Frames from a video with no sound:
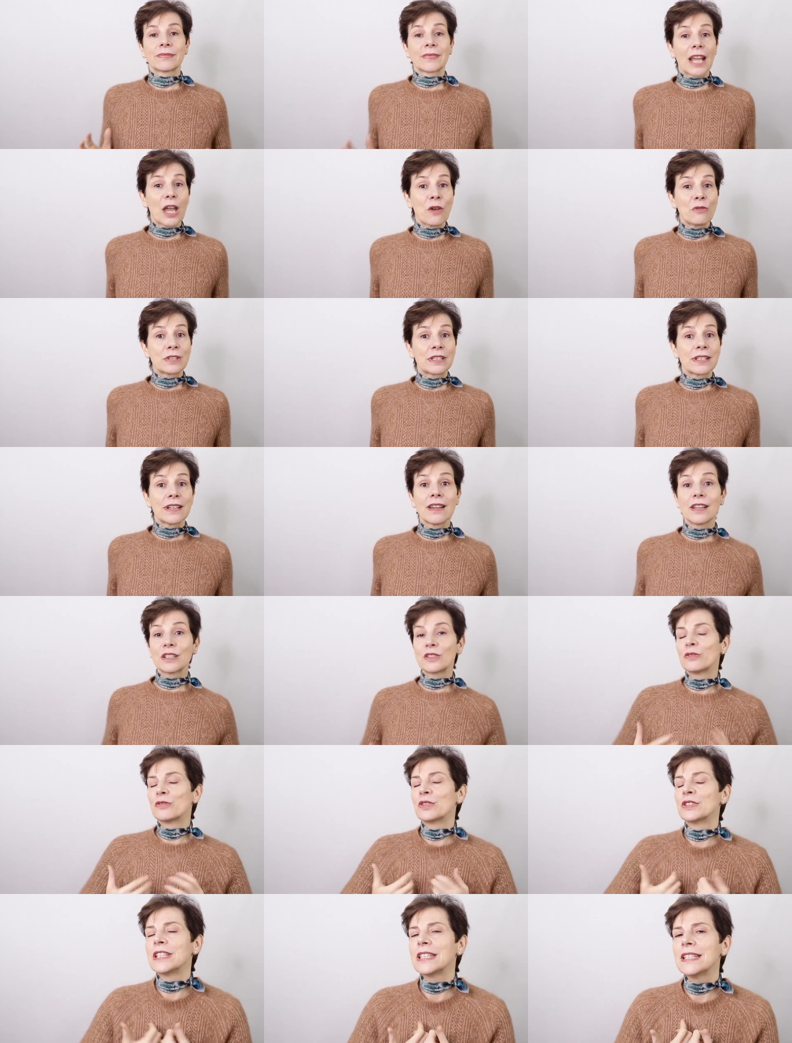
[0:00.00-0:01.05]
outline
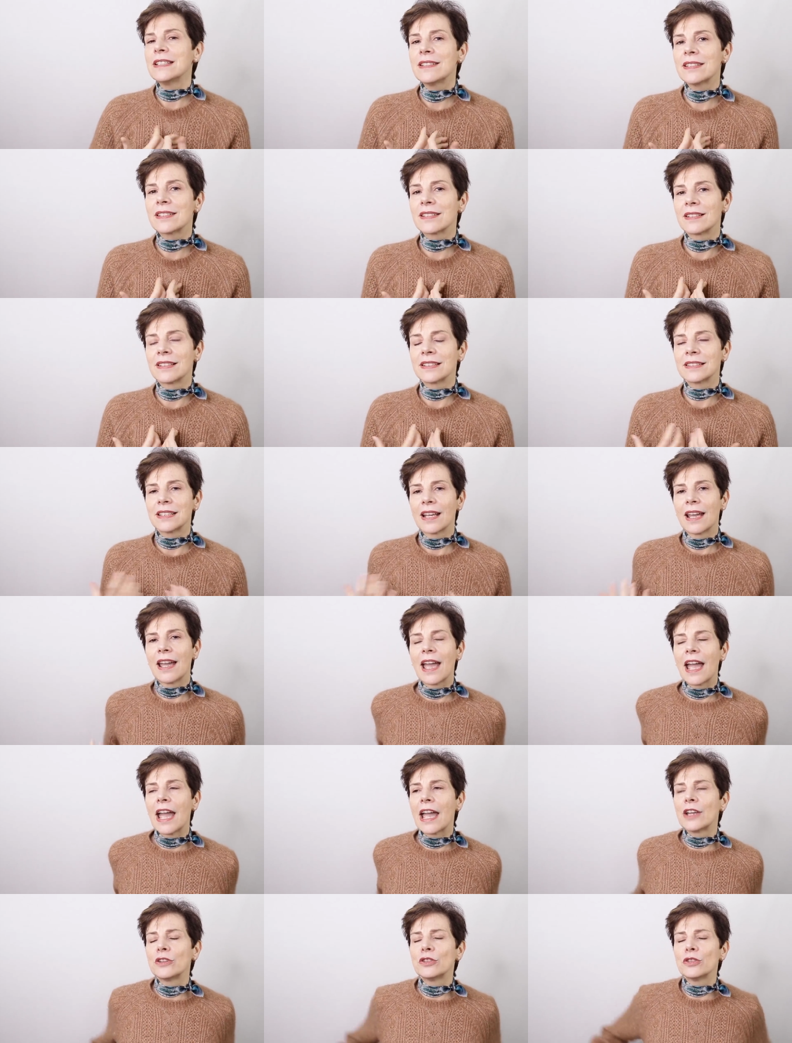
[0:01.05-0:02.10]
for the inside
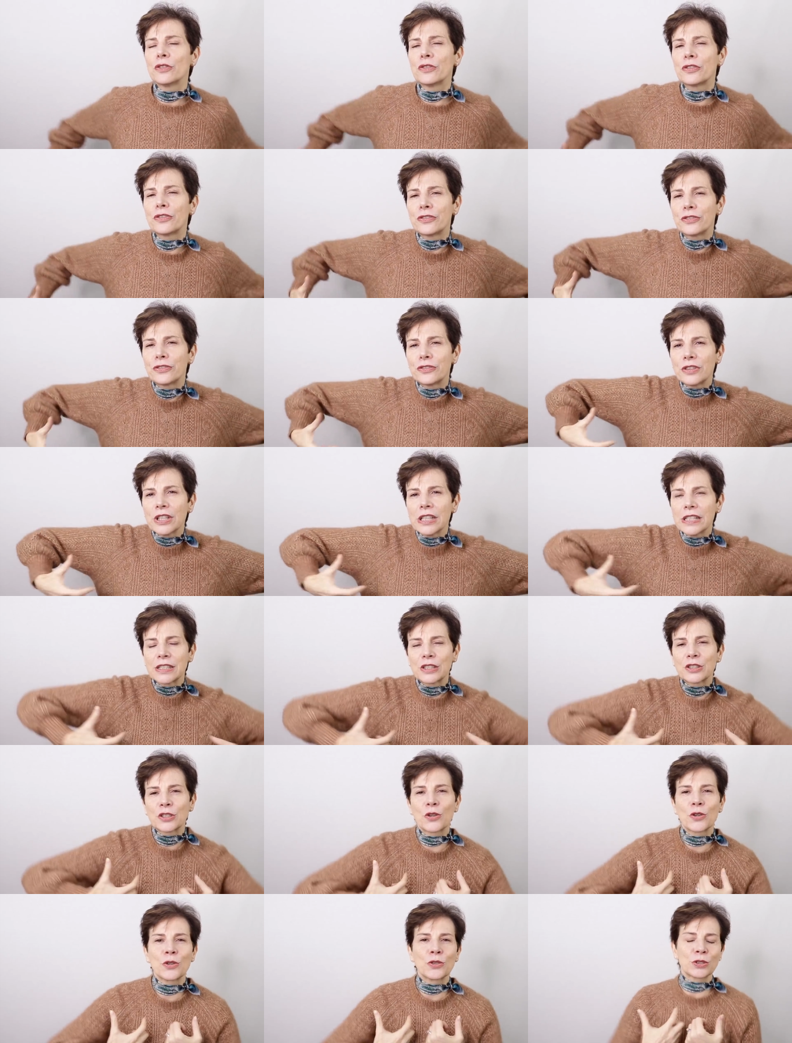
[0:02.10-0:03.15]
and a thick
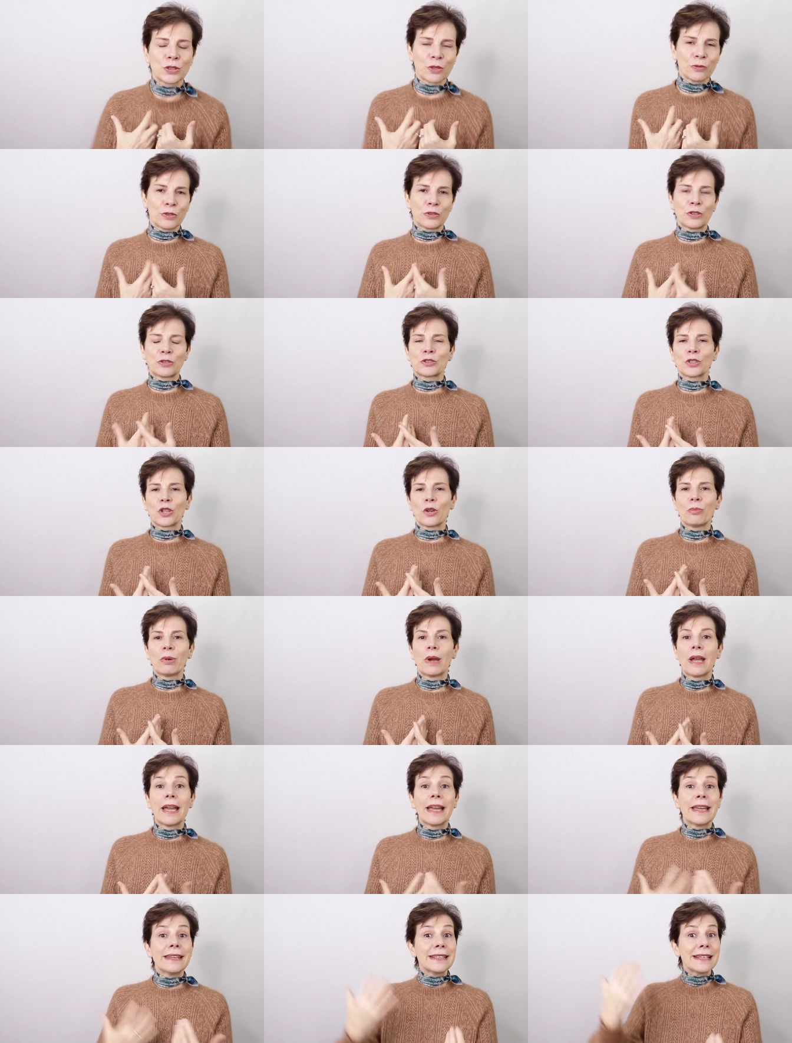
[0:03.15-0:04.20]
coat over the top.
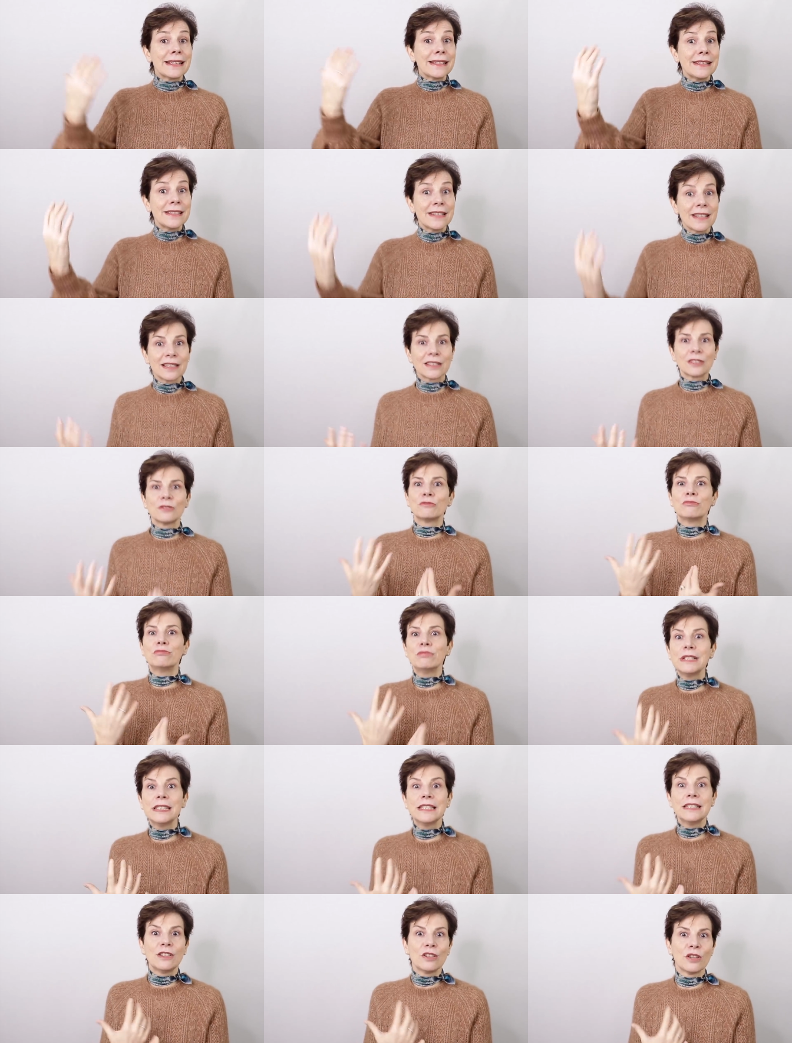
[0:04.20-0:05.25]
And I like,
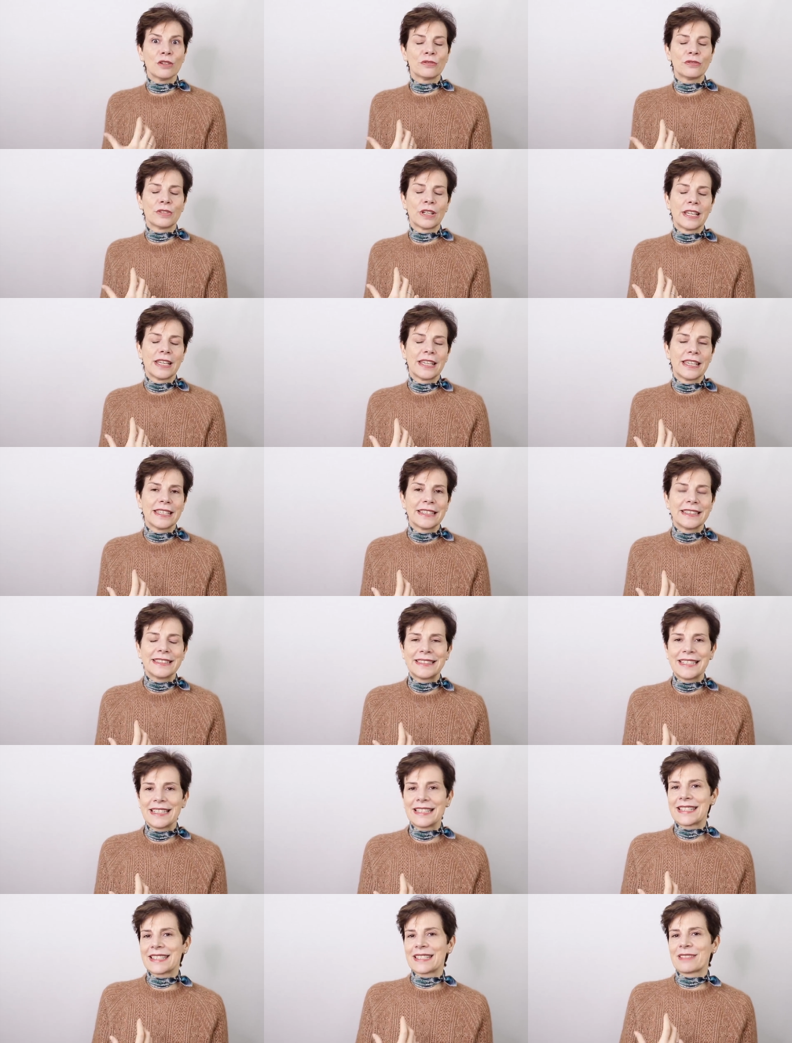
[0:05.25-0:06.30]
really love
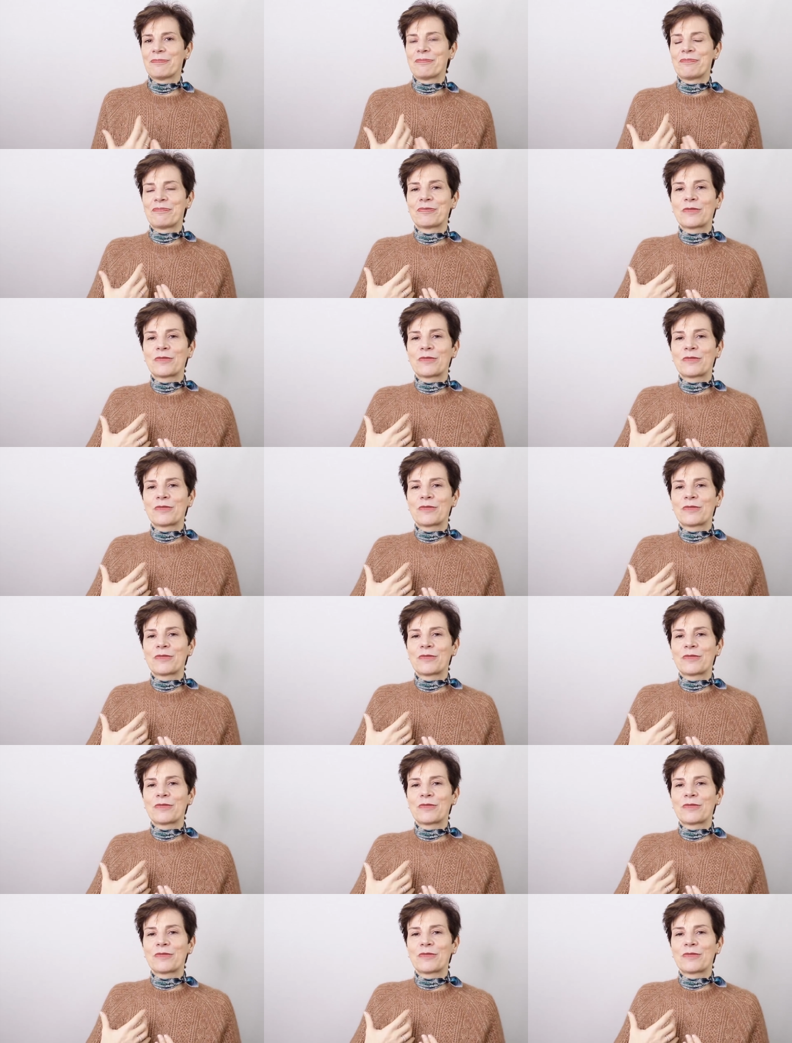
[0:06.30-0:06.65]
this